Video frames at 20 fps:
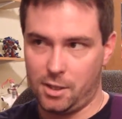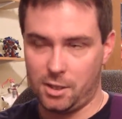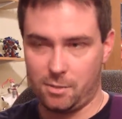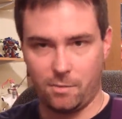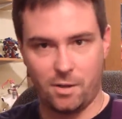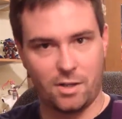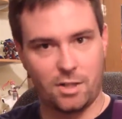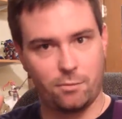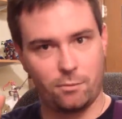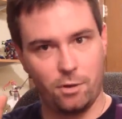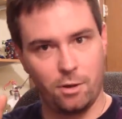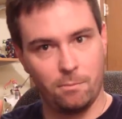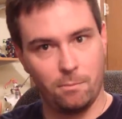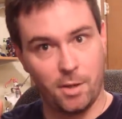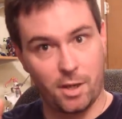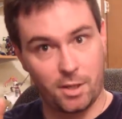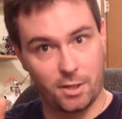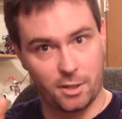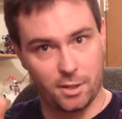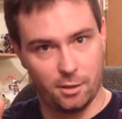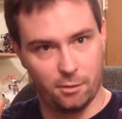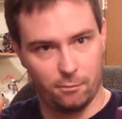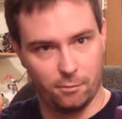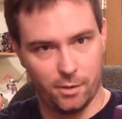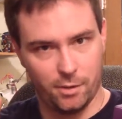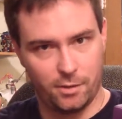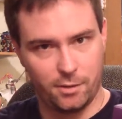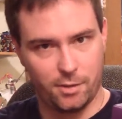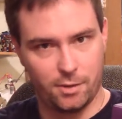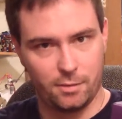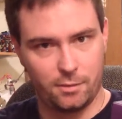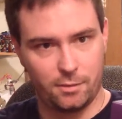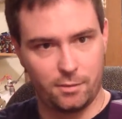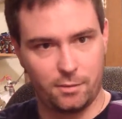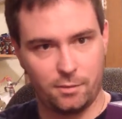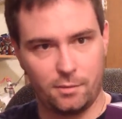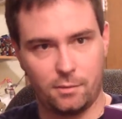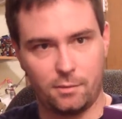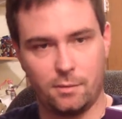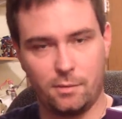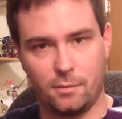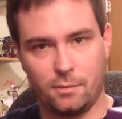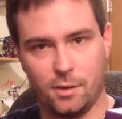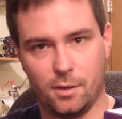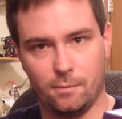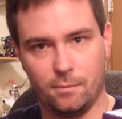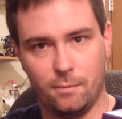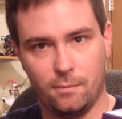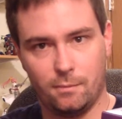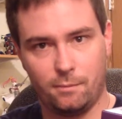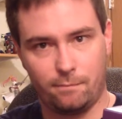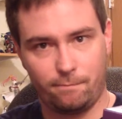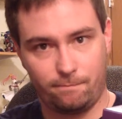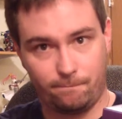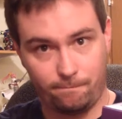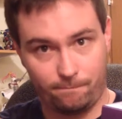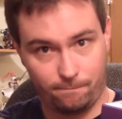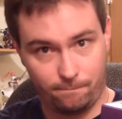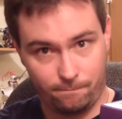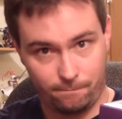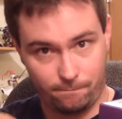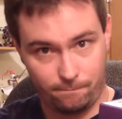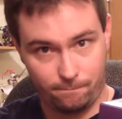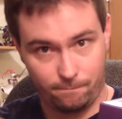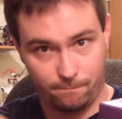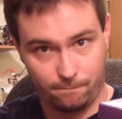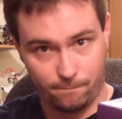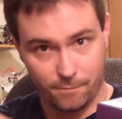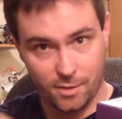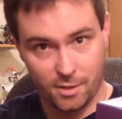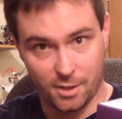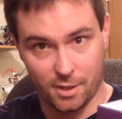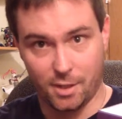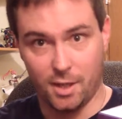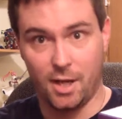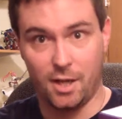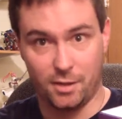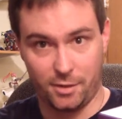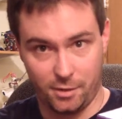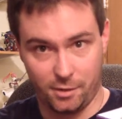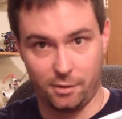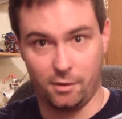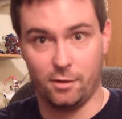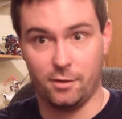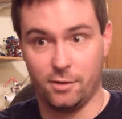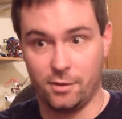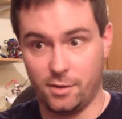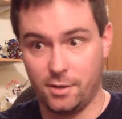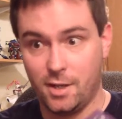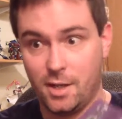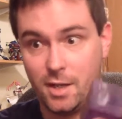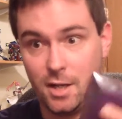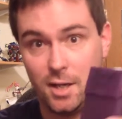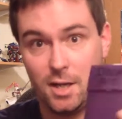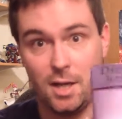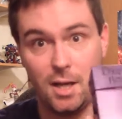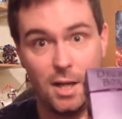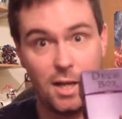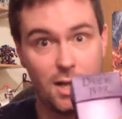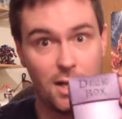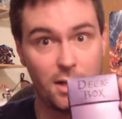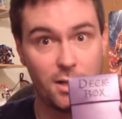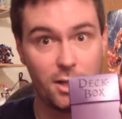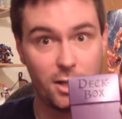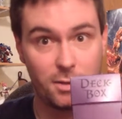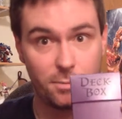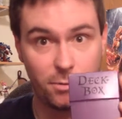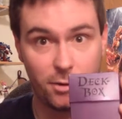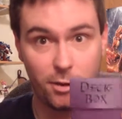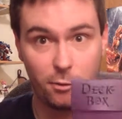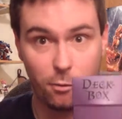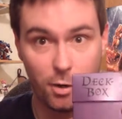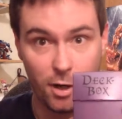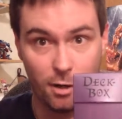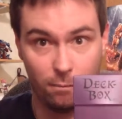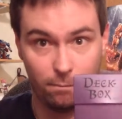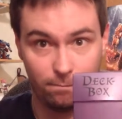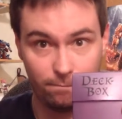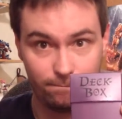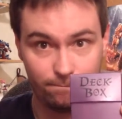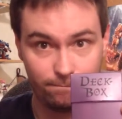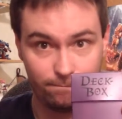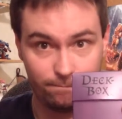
especially when you mix it with uh, um, today's cards. It does pretty well.